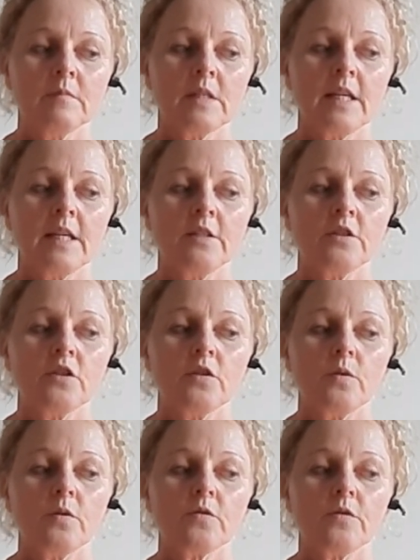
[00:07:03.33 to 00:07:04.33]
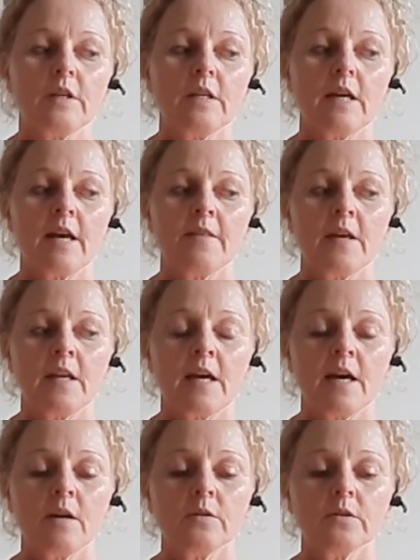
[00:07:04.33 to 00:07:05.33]
In, 2, 3, and then
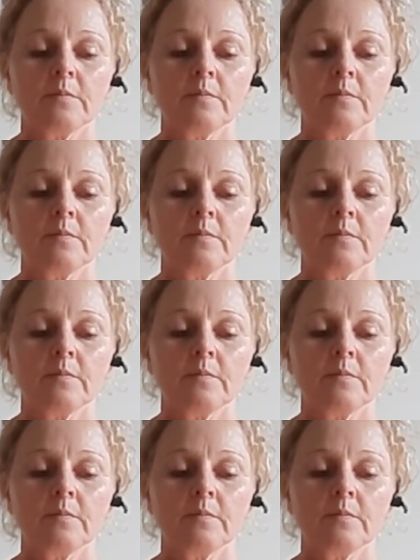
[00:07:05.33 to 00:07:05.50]
out